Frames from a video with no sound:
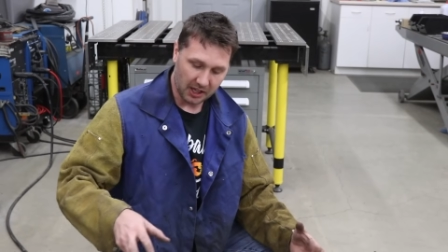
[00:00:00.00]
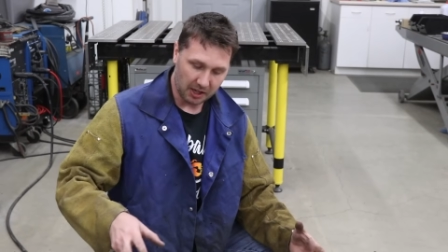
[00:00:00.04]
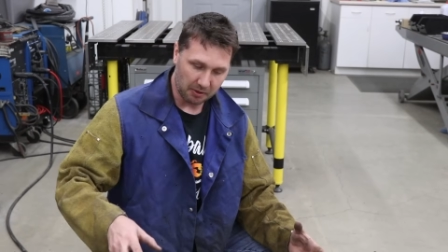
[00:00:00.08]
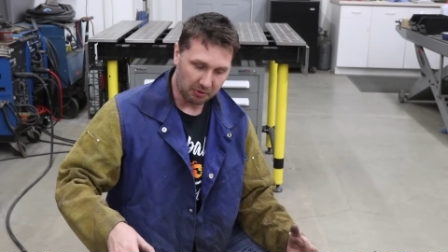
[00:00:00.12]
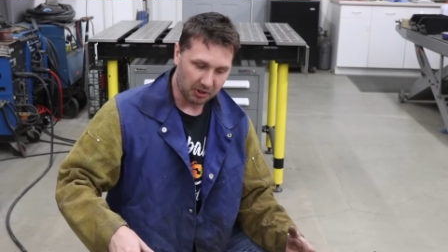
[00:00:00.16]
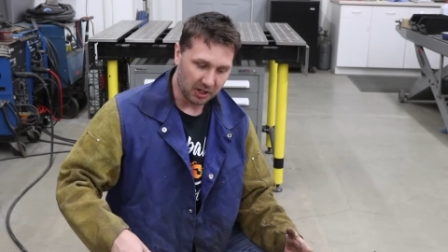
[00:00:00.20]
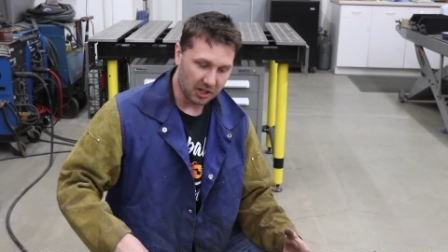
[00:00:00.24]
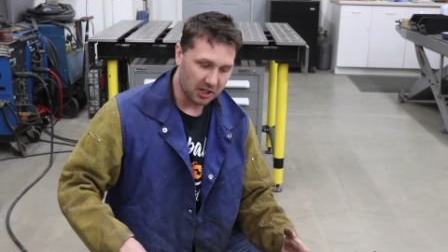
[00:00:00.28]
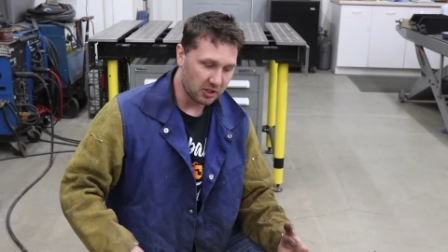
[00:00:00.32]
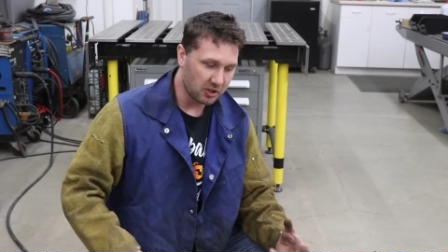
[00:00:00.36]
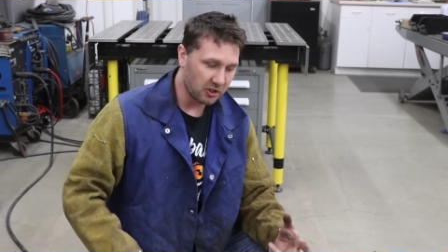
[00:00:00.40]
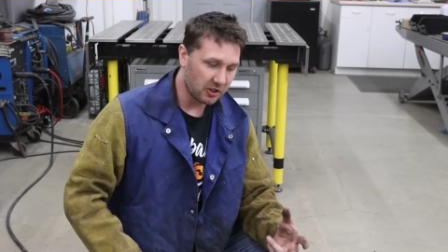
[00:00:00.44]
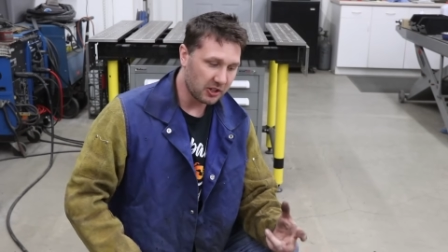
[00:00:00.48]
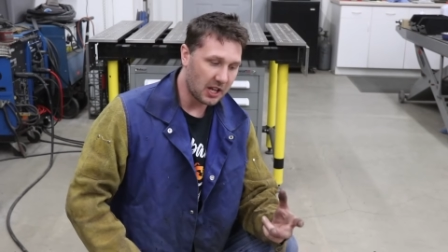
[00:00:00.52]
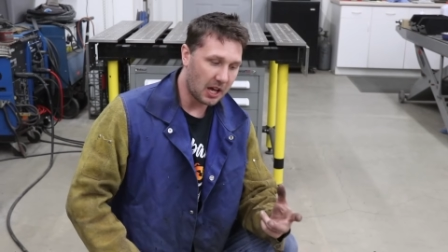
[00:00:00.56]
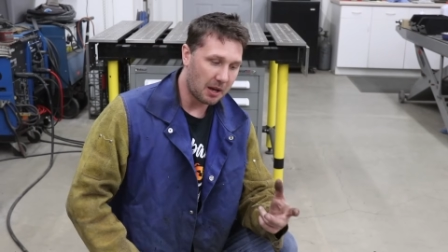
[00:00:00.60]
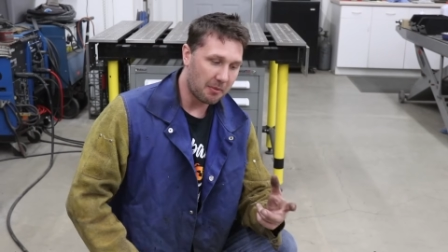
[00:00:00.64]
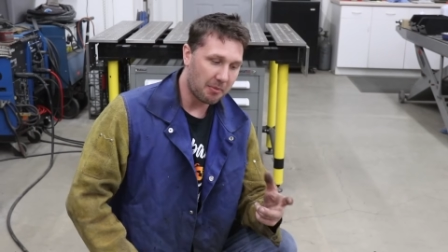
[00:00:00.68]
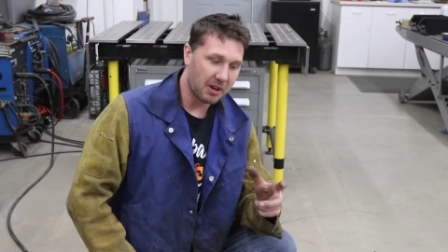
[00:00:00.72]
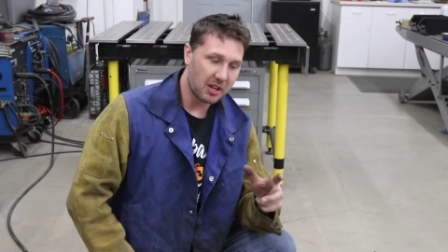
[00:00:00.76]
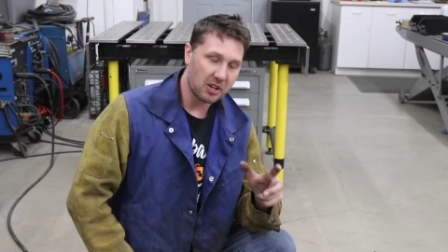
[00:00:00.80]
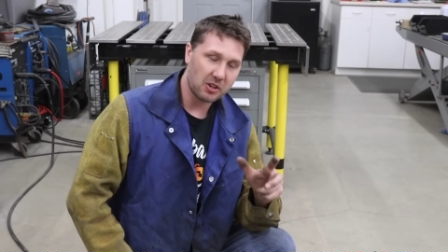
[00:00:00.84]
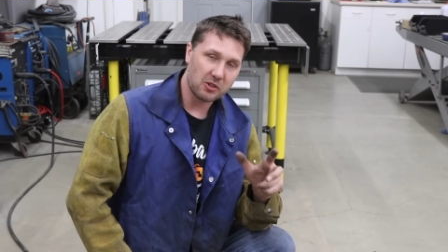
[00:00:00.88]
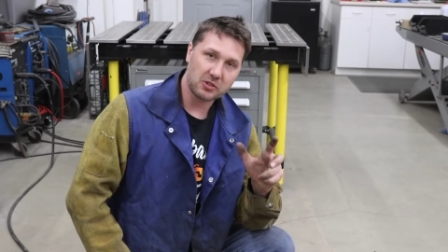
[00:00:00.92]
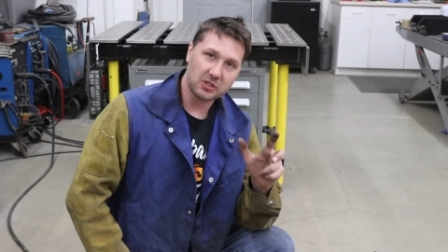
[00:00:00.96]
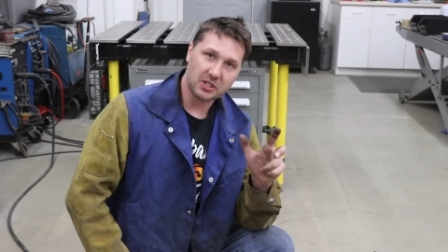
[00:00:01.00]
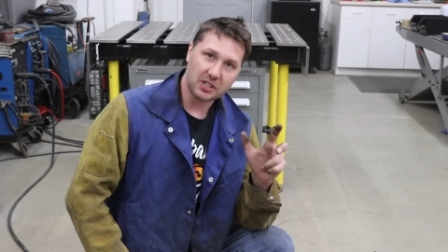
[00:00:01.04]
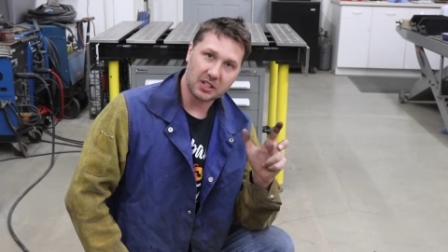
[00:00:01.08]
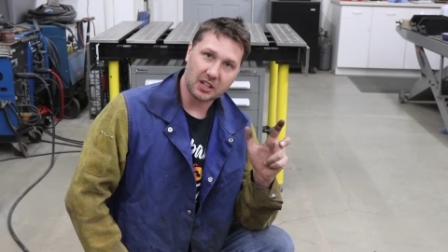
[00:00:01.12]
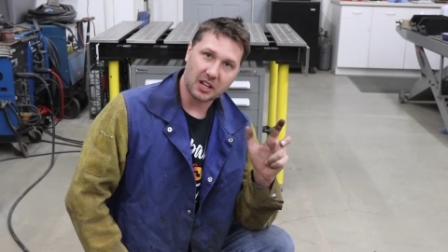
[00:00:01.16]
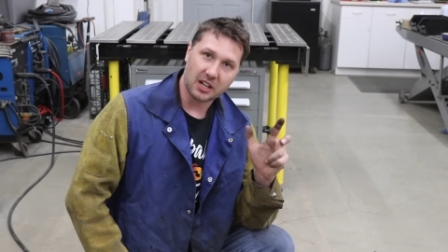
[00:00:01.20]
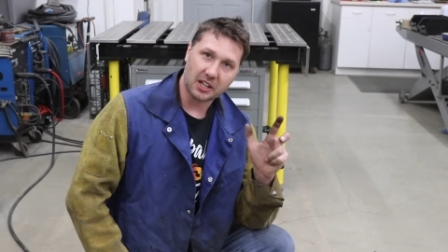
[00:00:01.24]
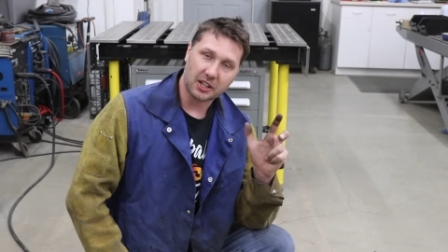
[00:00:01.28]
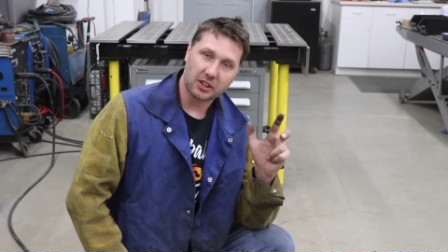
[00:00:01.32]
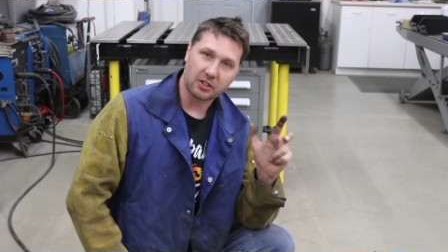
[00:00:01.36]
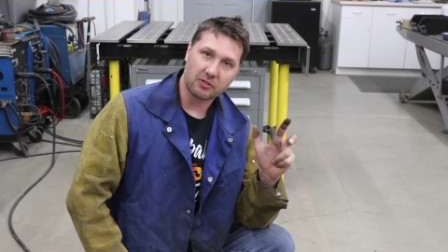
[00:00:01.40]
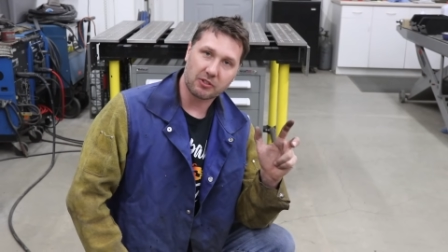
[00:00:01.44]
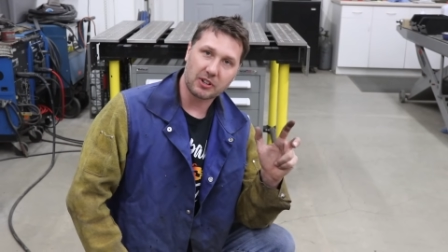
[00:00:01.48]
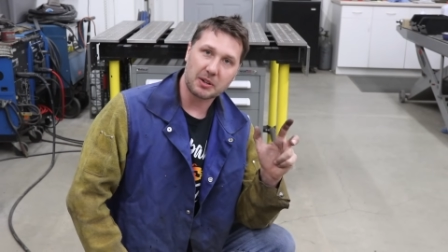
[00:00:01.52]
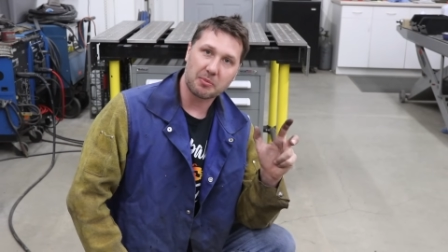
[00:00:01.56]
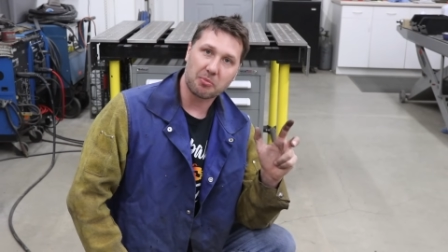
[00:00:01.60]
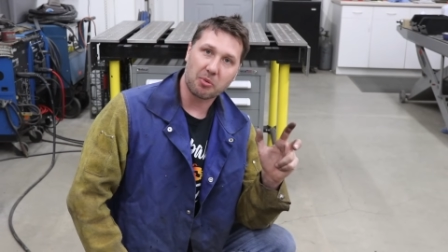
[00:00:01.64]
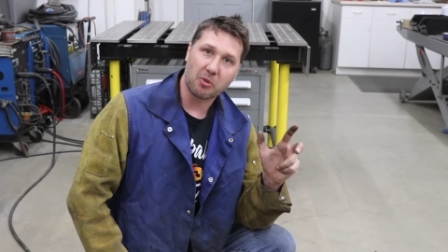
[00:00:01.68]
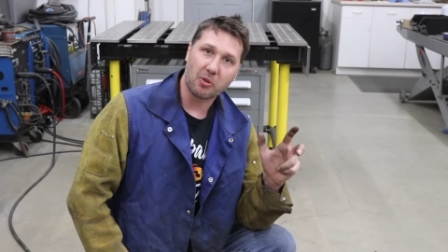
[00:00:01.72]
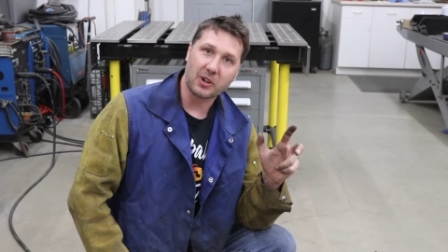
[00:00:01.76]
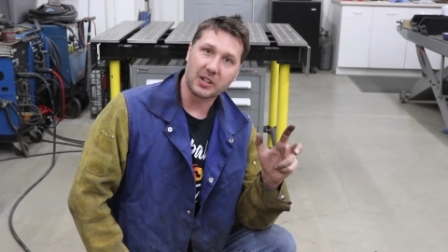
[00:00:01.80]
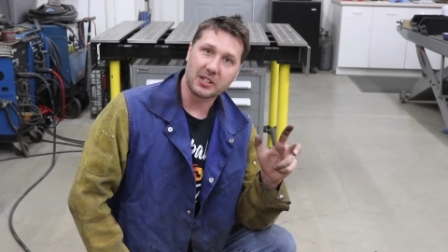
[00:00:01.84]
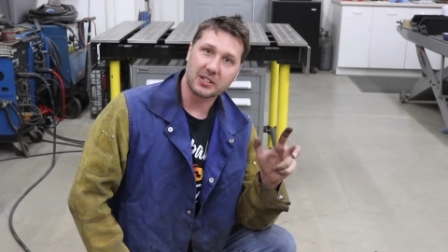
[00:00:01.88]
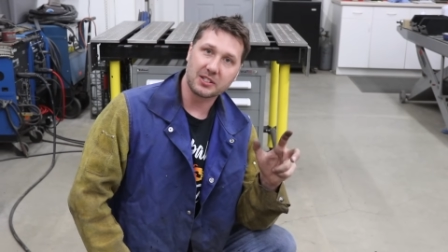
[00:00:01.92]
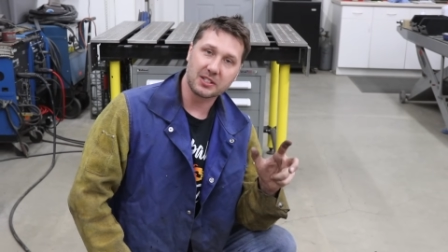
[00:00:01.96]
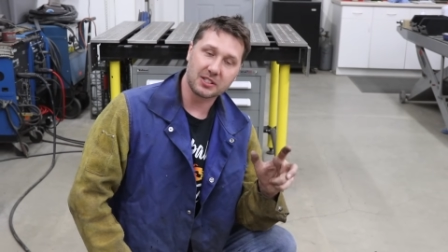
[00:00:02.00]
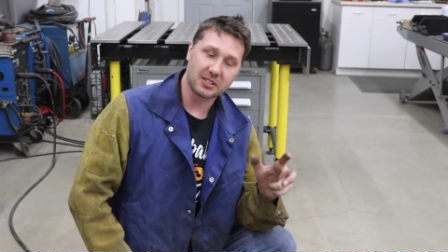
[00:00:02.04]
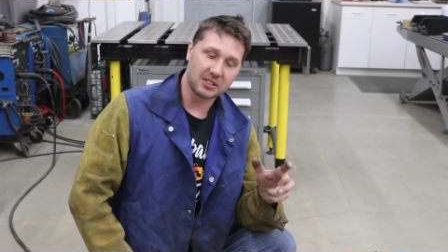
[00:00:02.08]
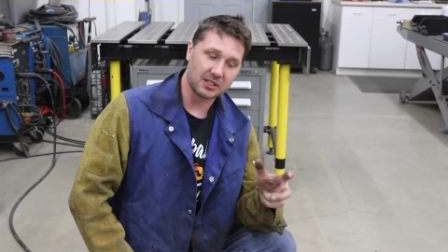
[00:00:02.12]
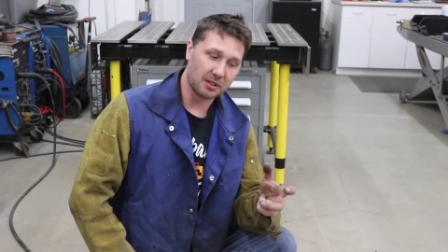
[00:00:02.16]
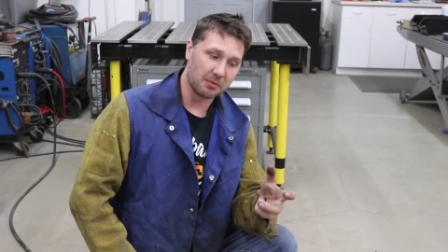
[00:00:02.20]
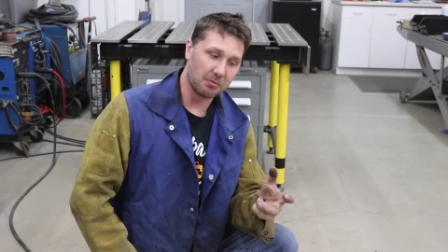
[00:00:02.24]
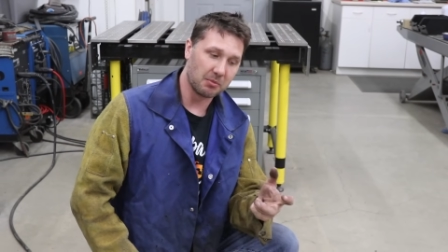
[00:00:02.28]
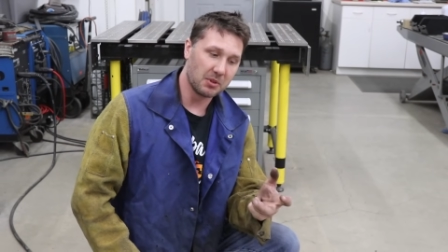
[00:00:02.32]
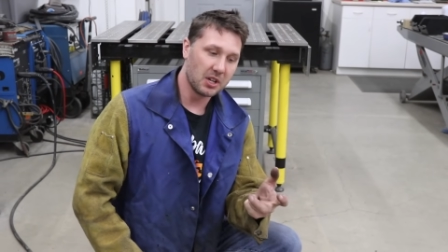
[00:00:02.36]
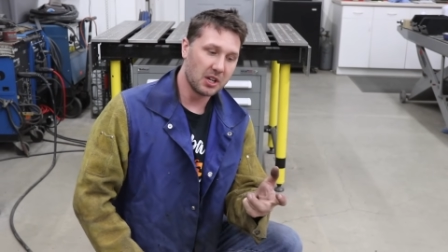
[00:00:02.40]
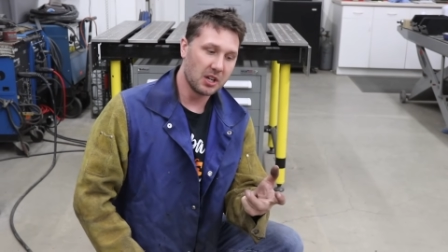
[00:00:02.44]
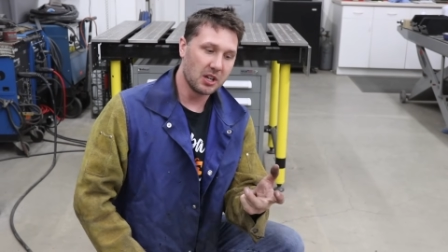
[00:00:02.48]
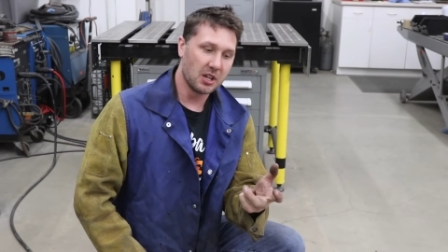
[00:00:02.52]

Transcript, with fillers: and we're going to do that by using a three-point system.